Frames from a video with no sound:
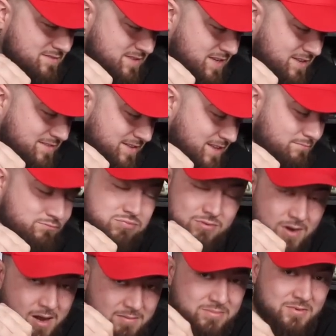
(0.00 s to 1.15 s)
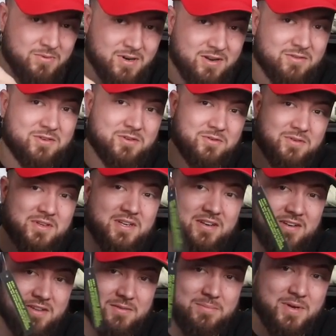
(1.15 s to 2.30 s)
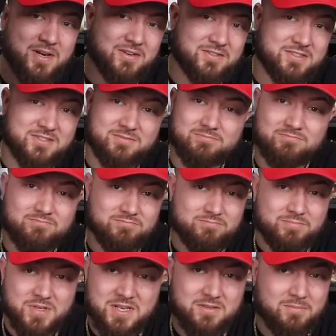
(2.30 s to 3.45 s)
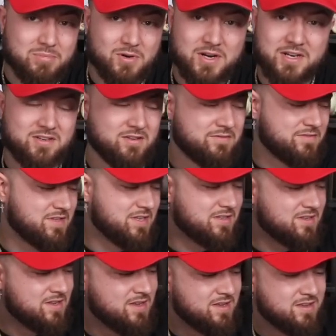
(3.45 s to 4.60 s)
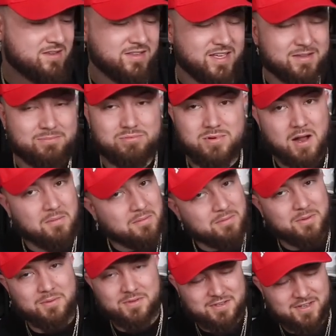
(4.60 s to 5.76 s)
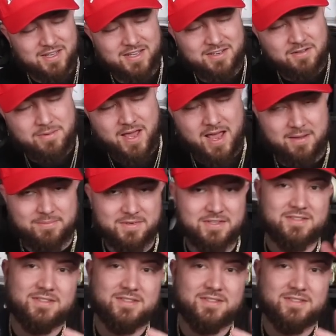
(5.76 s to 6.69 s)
And that's probably what I'll do, get another pair and just beat the brakes off these. That's probably what's gonna end up happening.